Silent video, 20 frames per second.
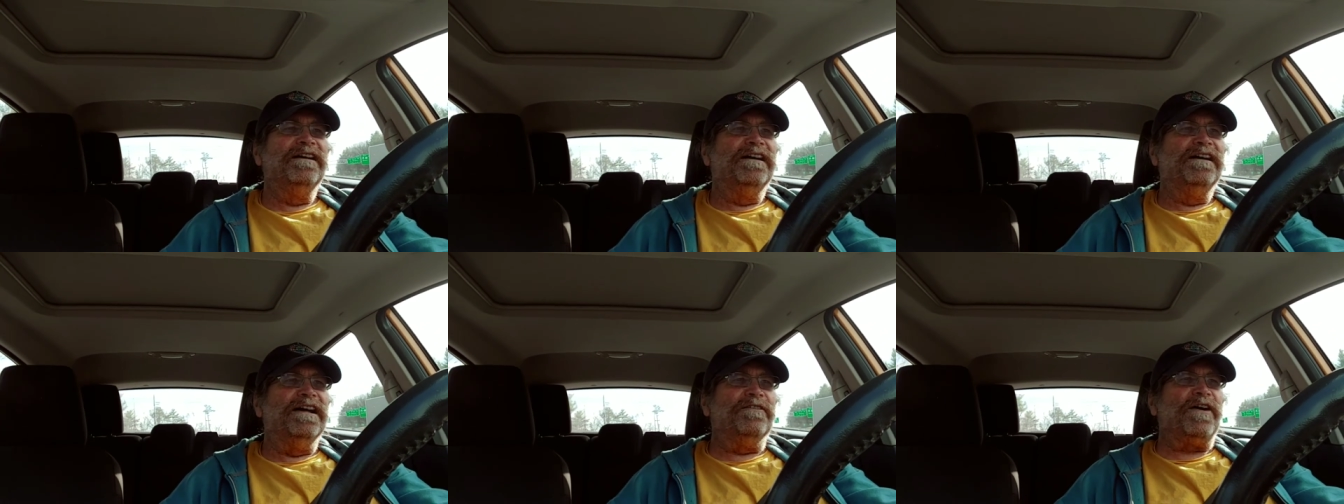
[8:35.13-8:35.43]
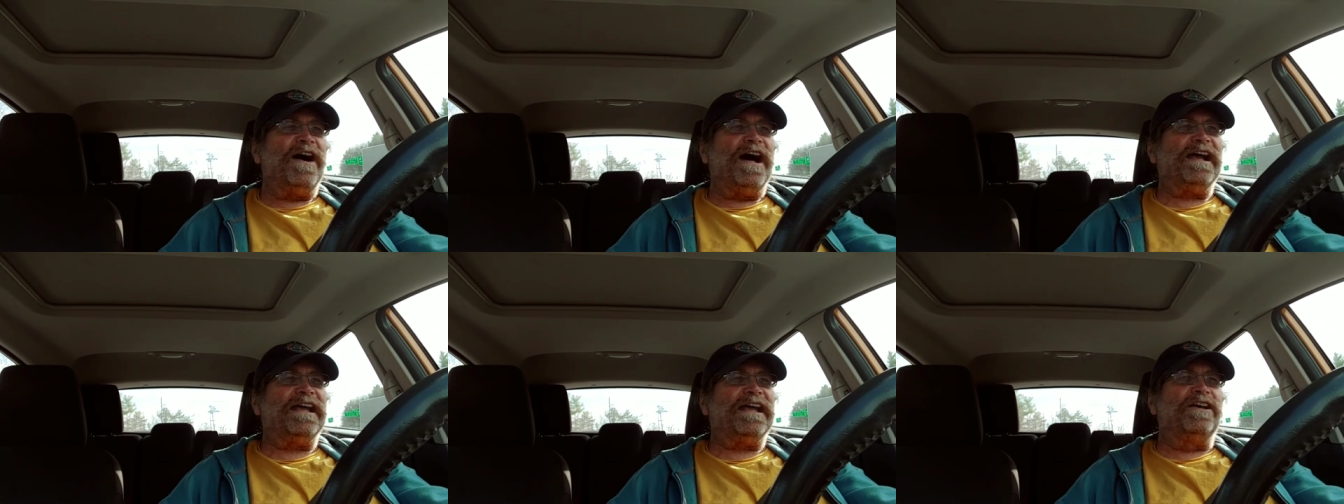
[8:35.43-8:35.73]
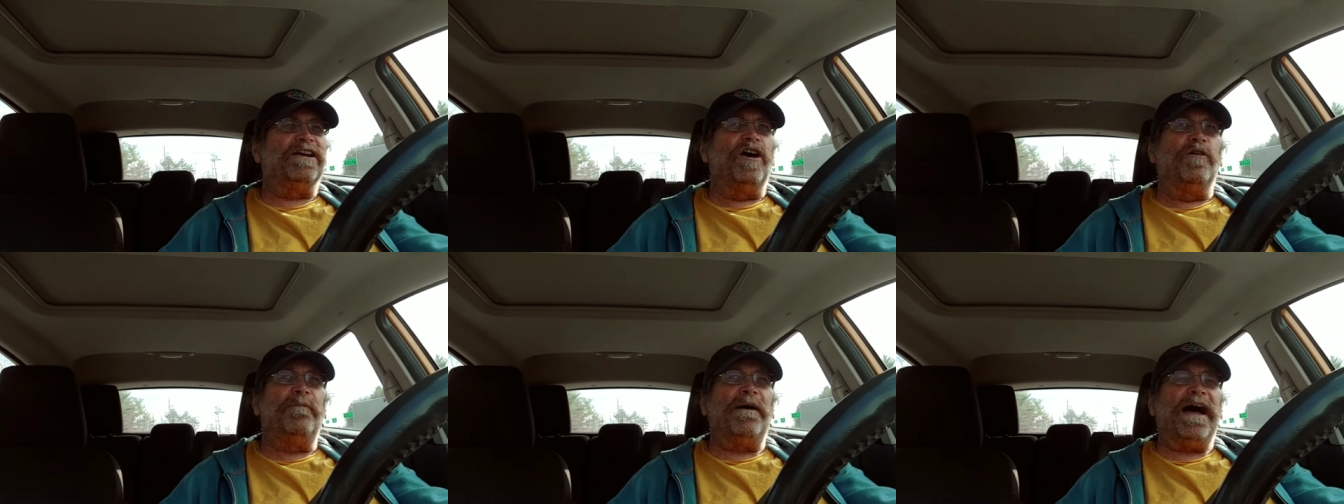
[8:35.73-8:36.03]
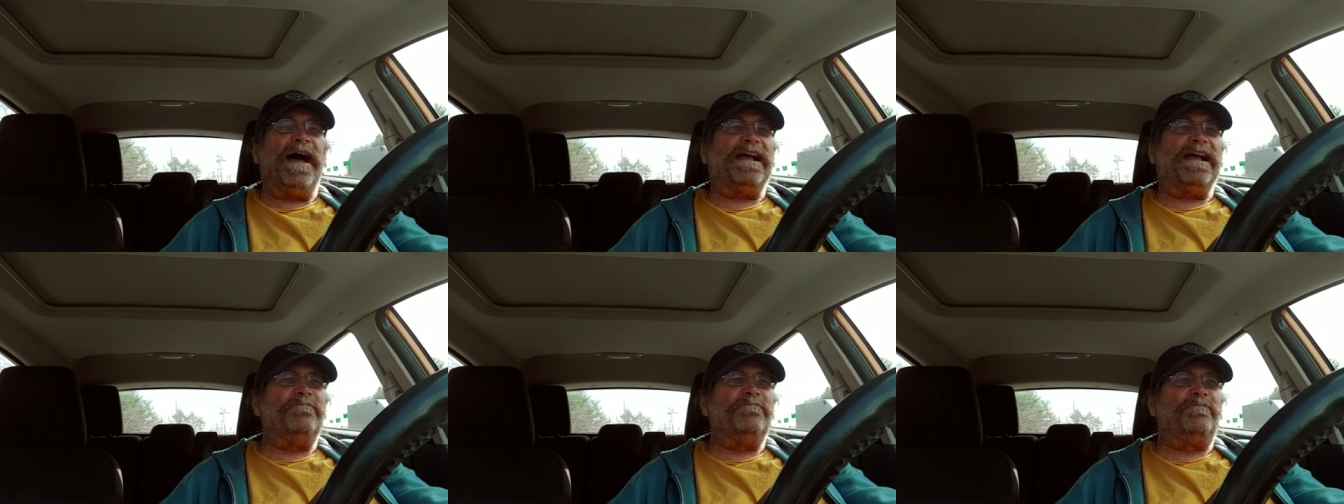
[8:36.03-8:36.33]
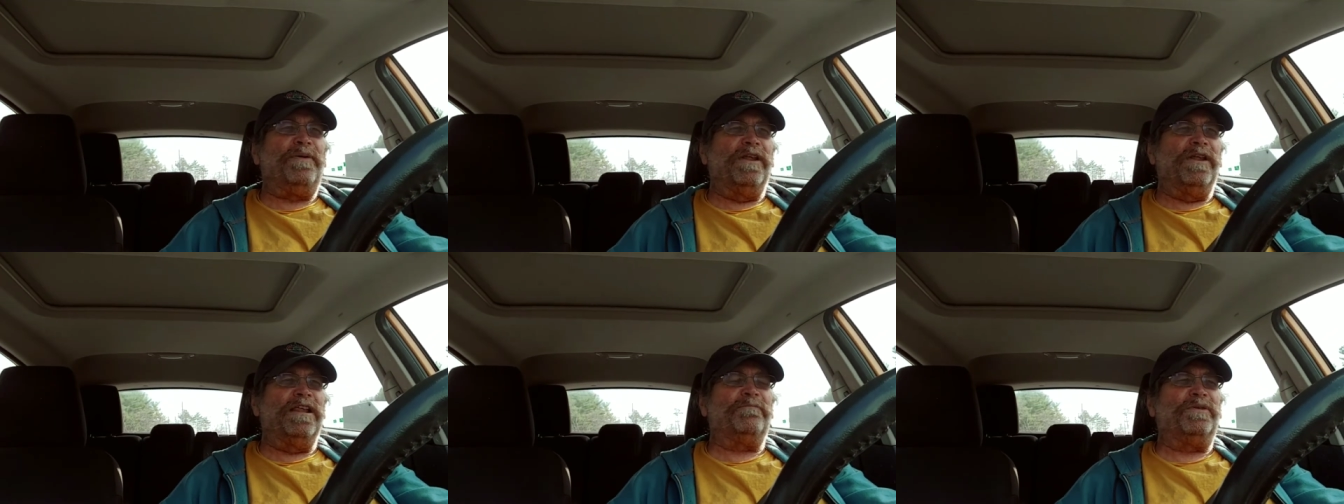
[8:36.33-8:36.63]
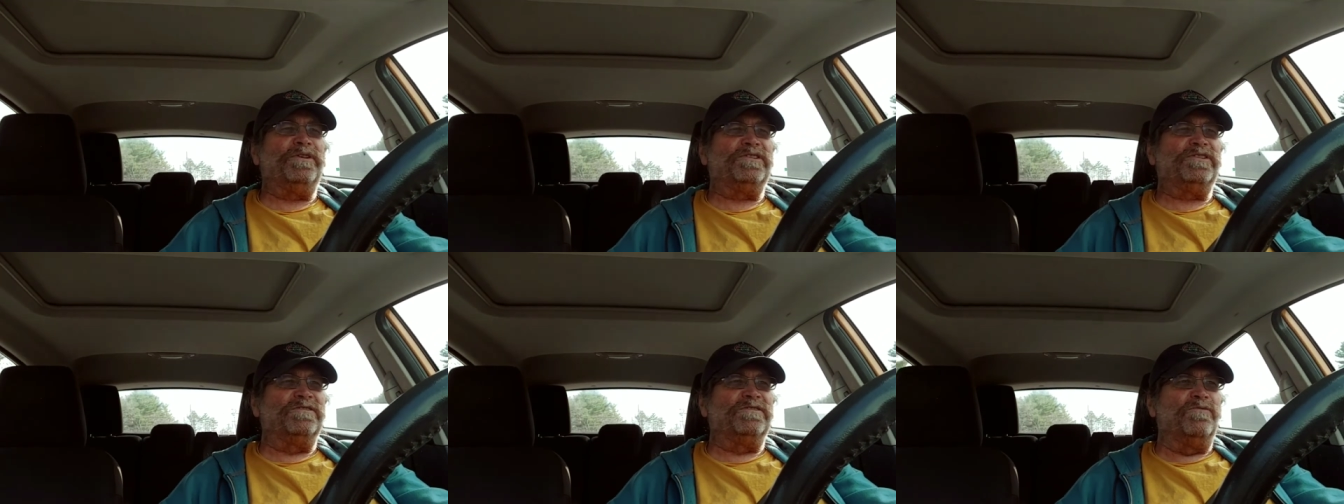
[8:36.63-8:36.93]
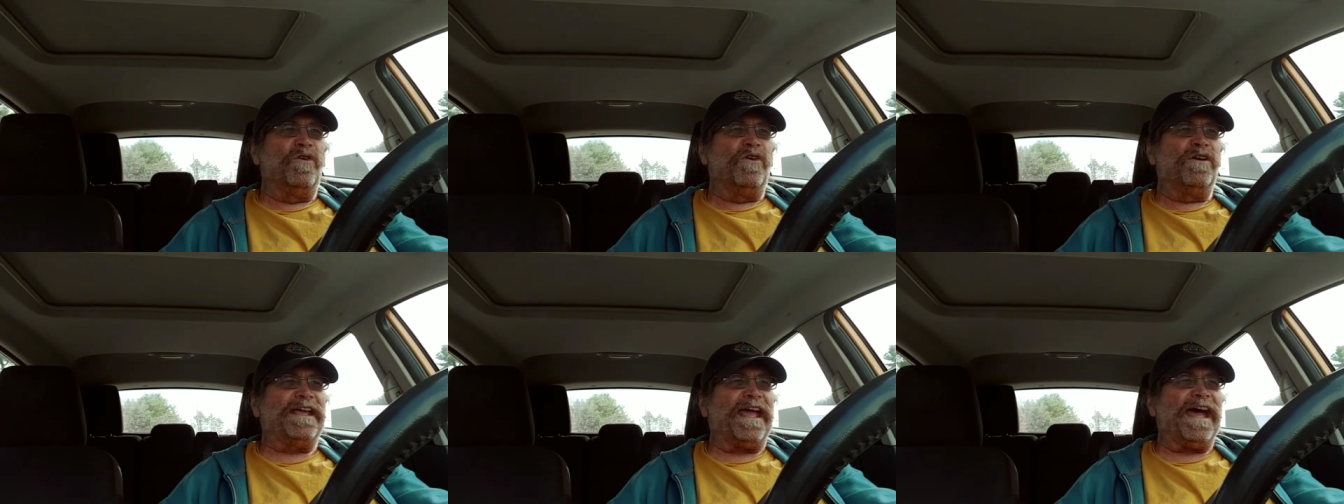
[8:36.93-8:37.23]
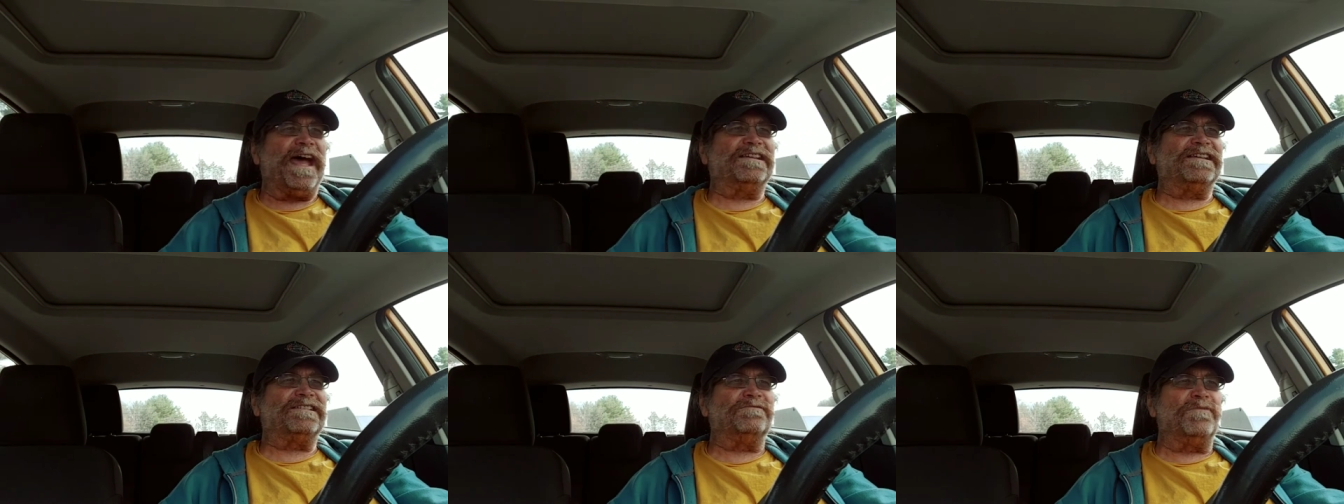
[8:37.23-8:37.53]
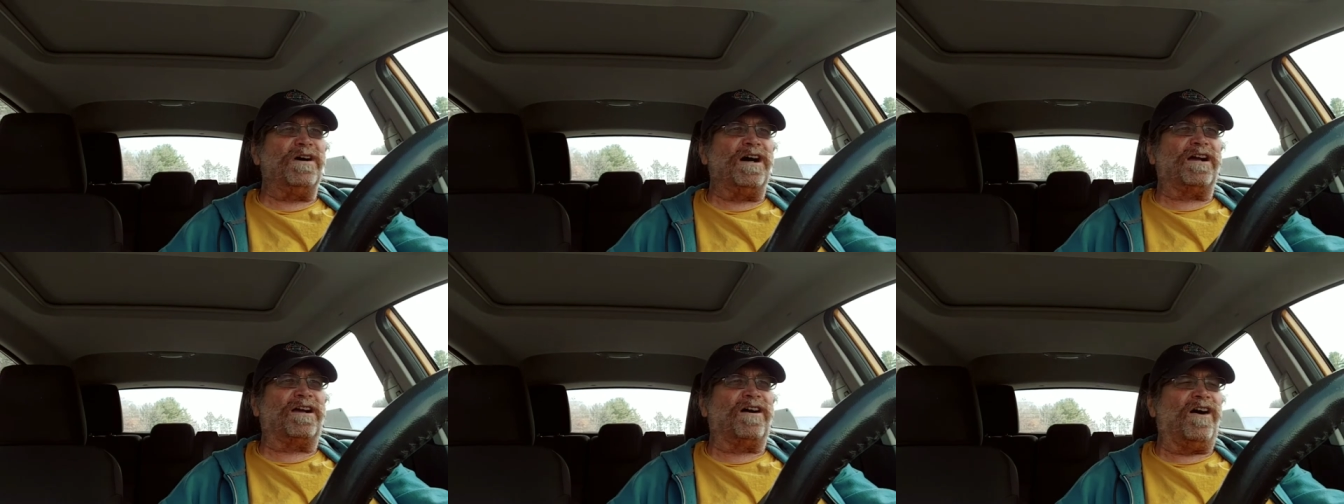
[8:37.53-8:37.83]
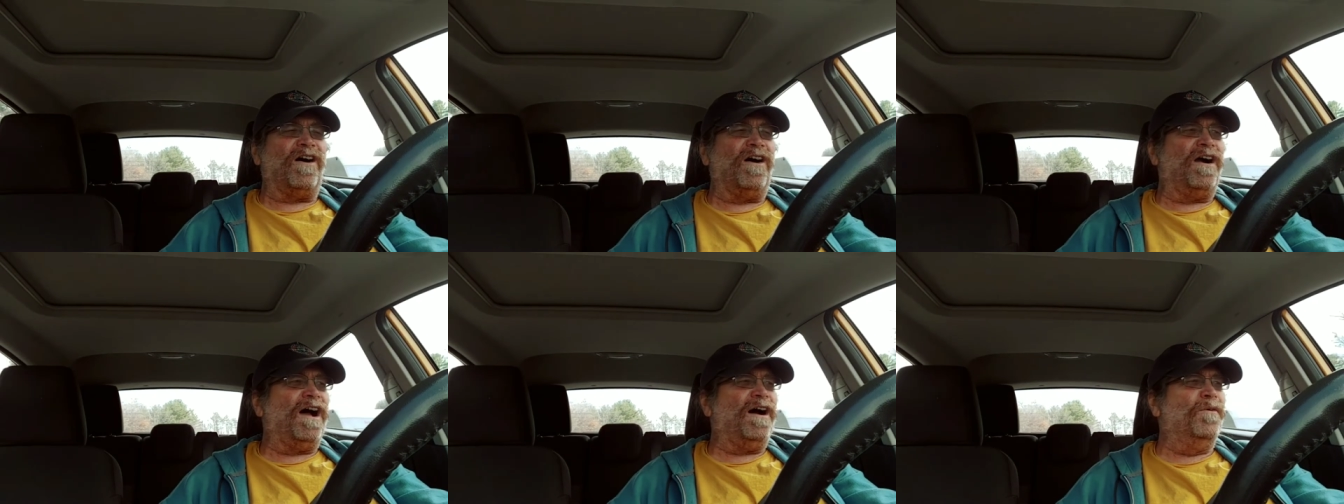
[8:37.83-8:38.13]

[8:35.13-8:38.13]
If I could go back and pull it, put some more gas in my car,